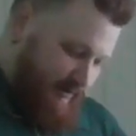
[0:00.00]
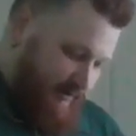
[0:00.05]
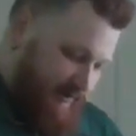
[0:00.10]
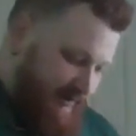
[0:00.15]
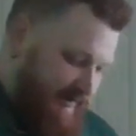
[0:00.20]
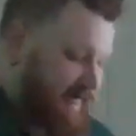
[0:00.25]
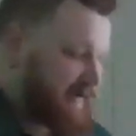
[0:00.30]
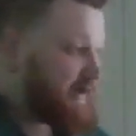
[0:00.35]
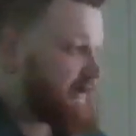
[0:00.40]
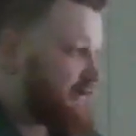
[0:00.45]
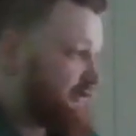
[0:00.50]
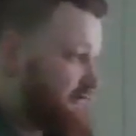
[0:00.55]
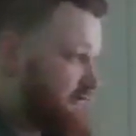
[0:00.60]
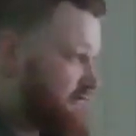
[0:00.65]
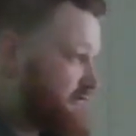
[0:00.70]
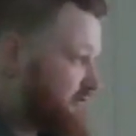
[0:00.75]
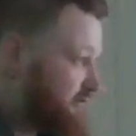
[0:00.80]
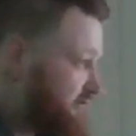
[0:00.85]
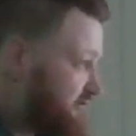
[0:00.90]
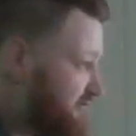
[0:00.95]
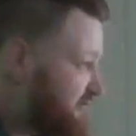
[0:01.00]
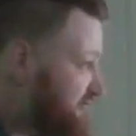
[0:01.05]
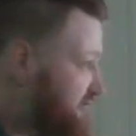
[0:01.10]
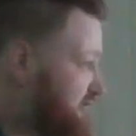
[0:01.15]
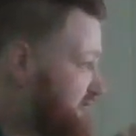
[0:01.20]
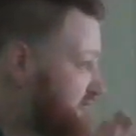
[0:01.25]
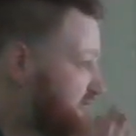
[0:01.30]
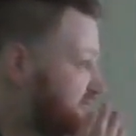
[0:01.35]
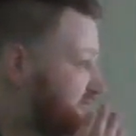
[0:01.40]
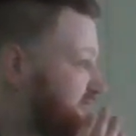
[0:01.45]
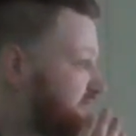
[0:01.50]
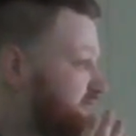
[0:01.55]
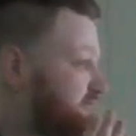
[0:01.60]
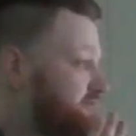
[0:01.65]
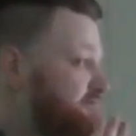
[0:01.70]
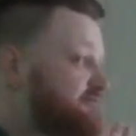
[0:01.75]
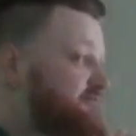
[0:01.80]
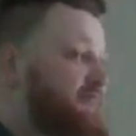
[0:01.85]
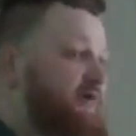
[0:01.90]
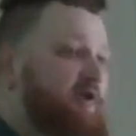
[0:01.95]
And yeah,
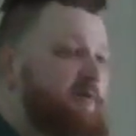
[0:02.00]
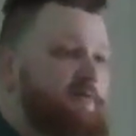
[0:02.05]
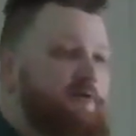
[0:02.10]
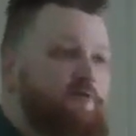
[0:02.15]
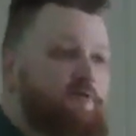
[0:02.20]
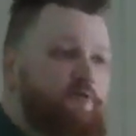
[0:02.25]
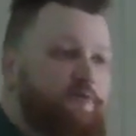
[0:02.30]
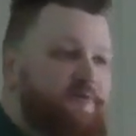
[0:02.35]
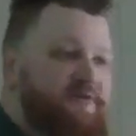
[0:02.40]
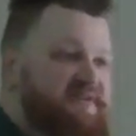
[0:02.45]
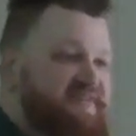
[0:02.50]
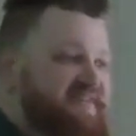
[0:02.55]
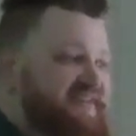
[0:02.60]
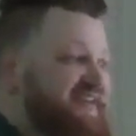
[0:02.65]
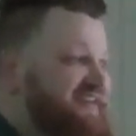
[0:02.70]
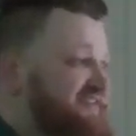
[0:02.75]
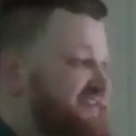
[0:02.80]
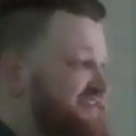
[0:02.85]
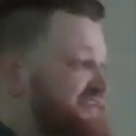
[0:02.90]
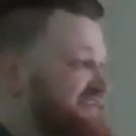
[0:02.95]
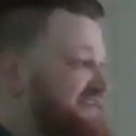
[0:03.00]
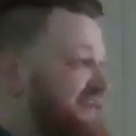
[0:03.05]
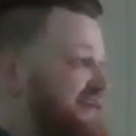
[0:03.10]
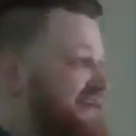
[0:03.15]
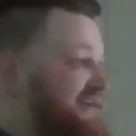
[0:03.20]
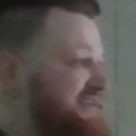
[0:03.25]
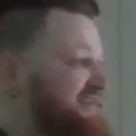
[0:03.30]
maybe when we say it like that,